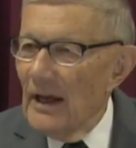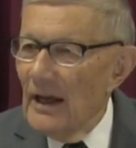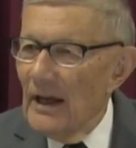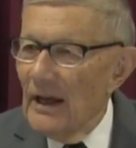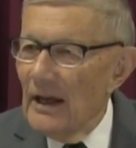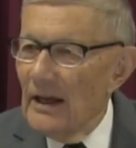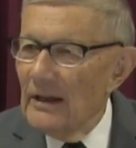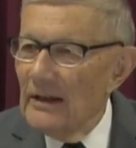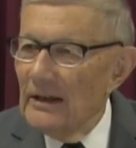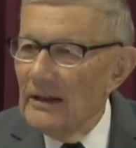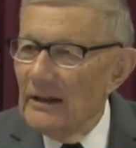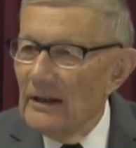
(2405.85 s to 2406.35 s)

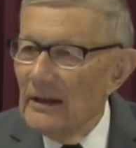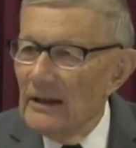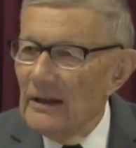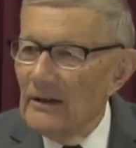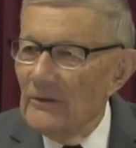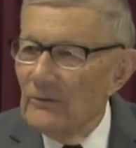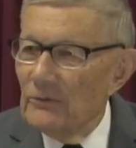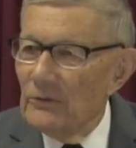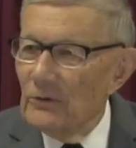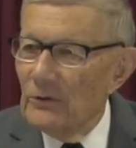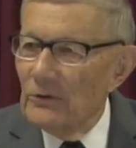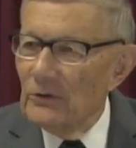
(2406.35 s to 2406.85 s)
And
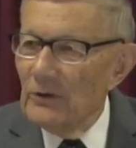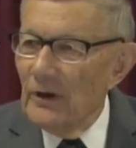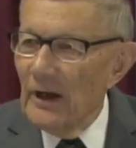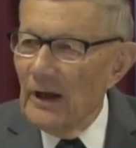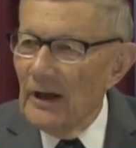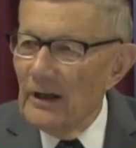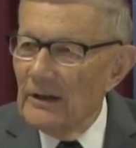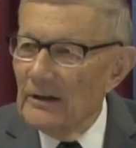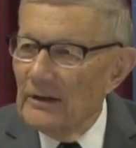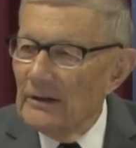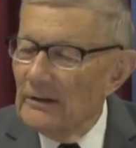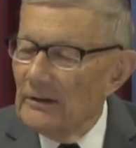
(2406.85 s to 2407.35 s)
if you
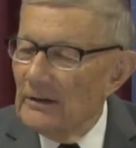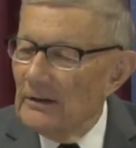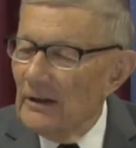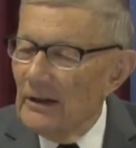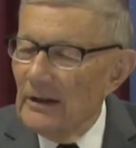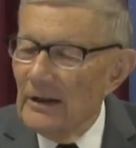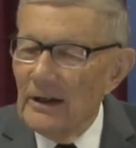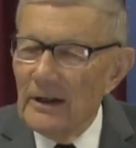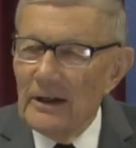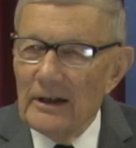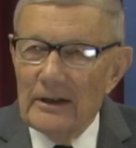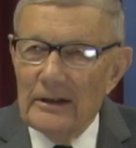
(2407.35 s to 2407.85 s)

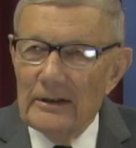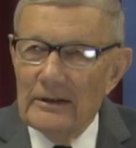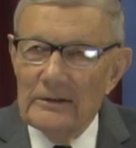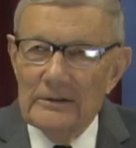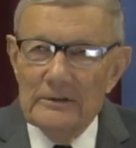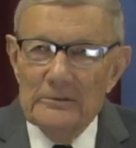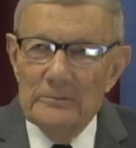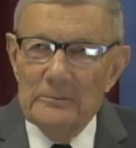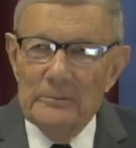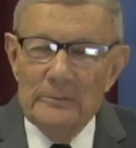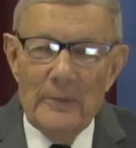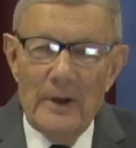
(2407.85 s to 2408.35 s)

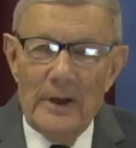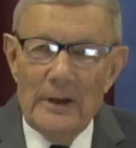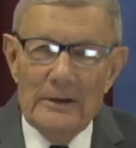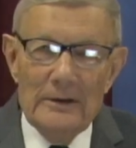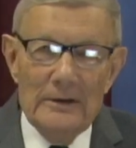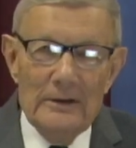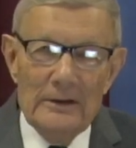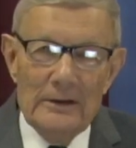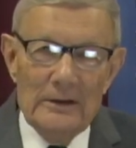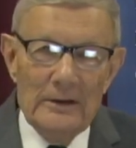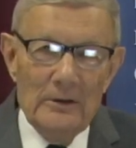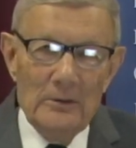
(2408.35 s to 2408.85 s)
are
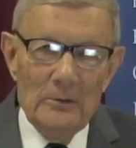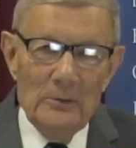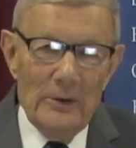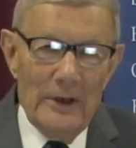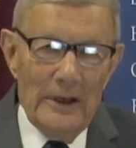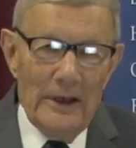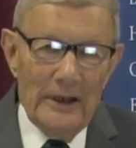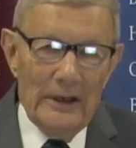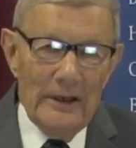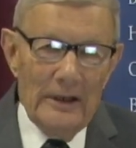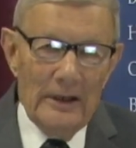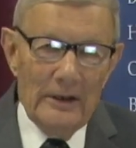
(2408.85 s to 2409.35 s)
mentally
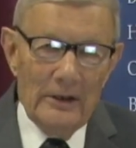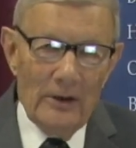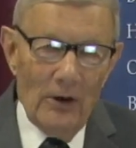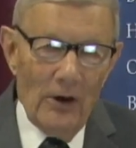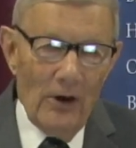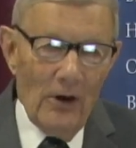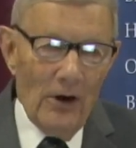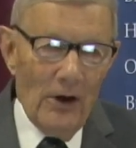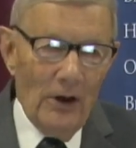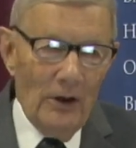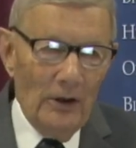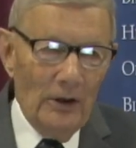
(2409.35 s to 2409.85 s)
awake at
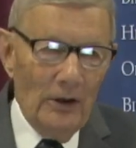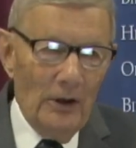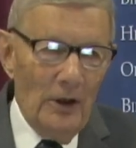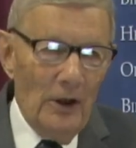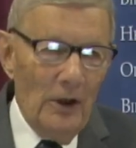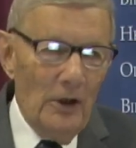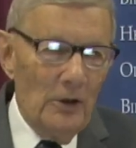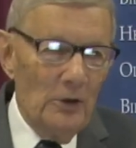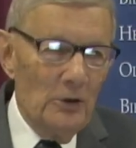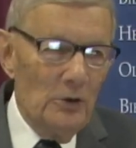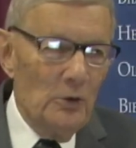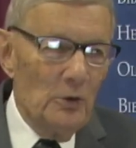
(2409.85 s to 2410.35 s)
all,
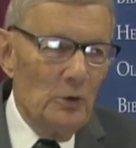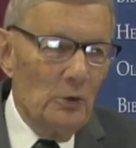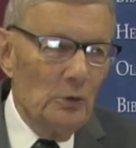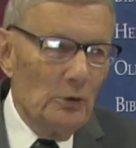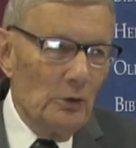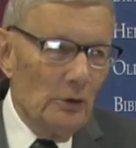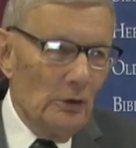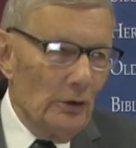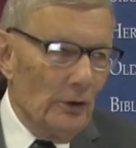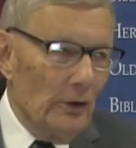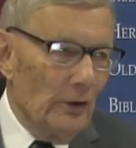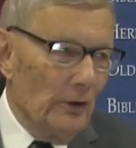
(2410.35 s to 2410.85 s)
you
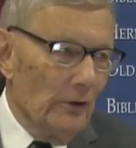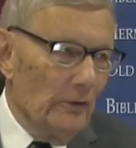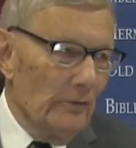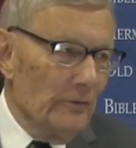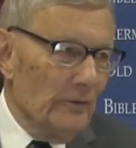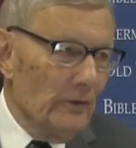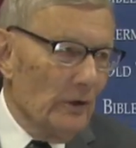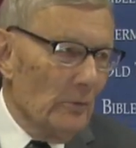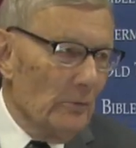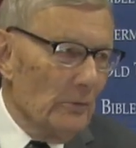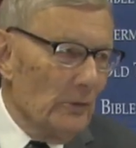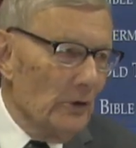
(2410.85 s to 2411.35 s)
learn
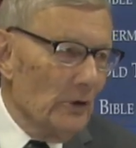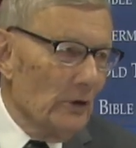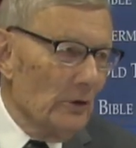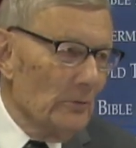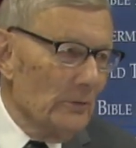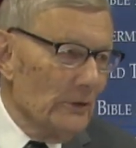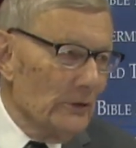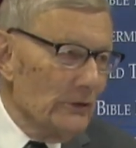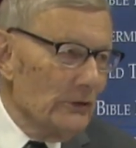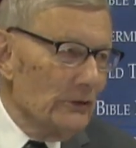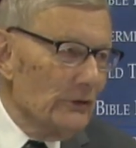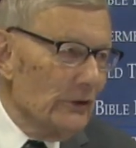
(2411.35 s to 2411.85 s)
from
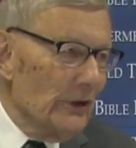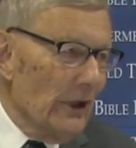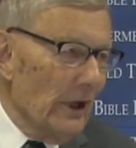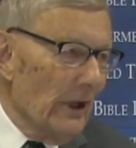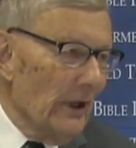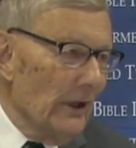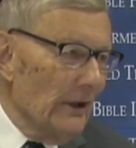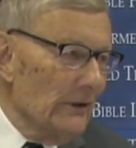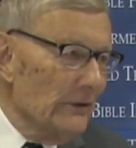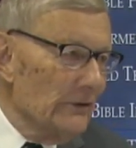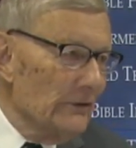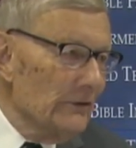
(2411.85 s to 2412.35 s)
your
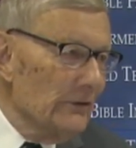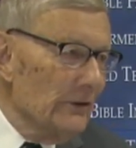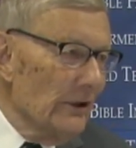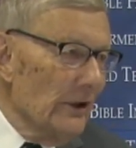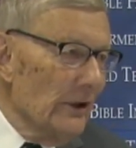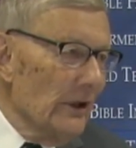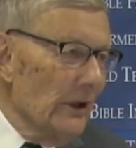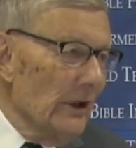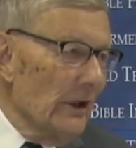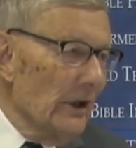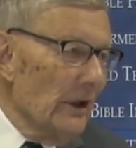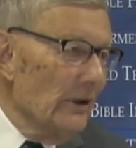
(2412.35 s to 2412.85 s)
mistakes
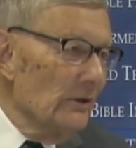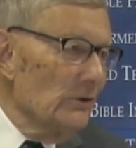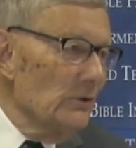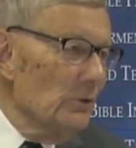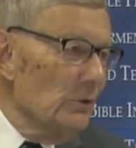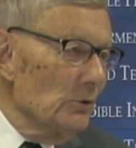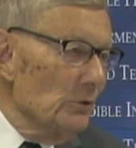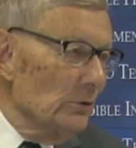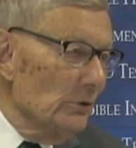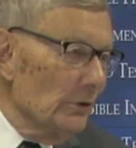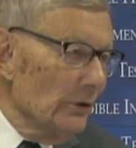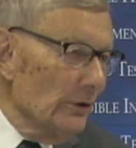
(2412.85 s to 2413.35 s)
and
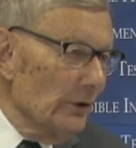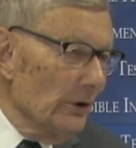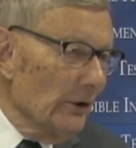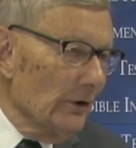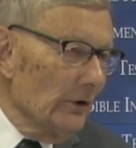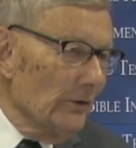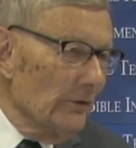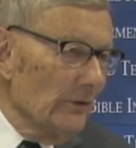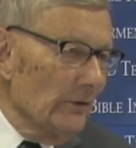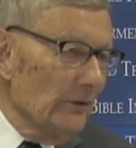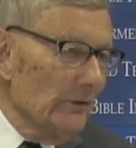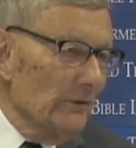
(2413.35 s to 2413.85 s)
you
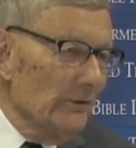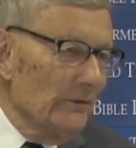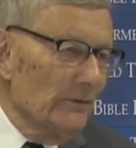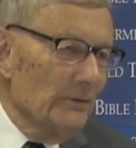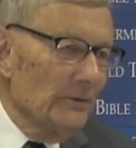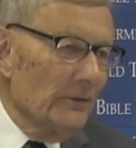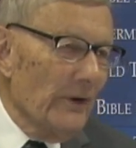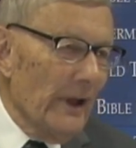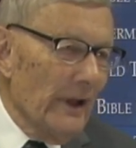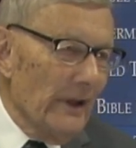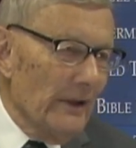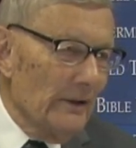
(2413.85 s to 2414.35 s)
learn
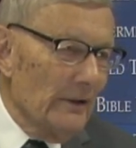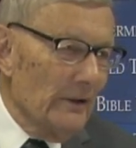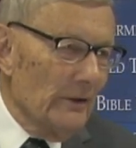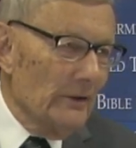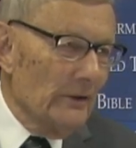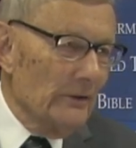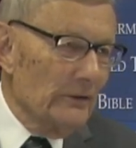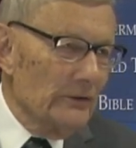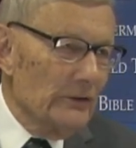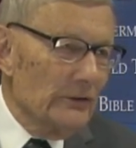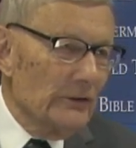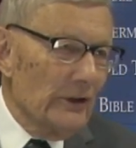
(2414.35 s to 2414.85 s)

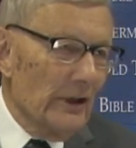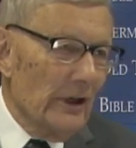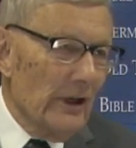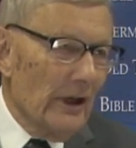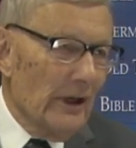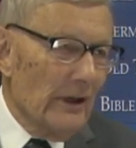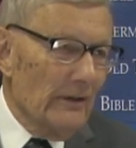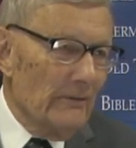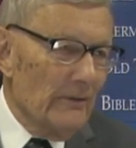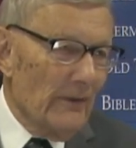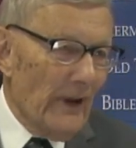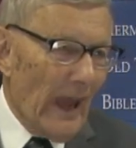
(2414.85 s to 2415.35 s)
failures
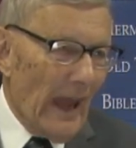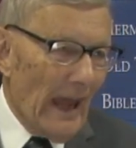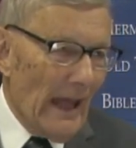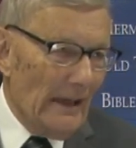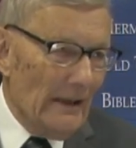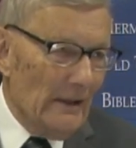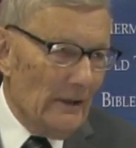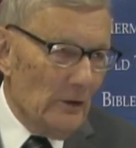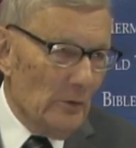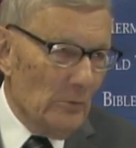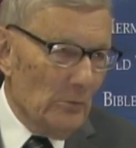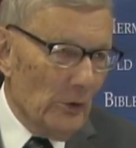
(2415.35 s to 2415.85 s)
are
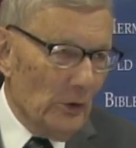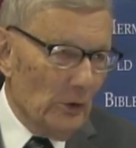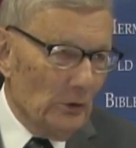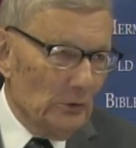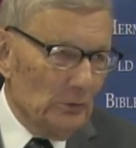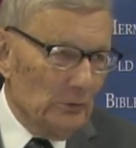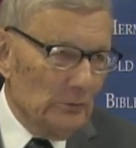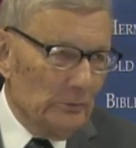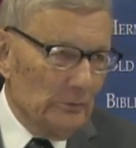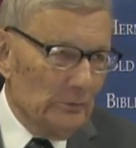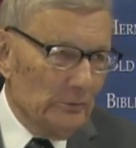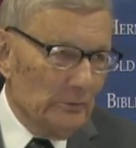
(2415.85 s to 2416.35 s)

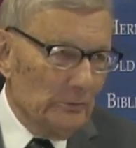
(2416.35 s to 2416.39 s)
valuable.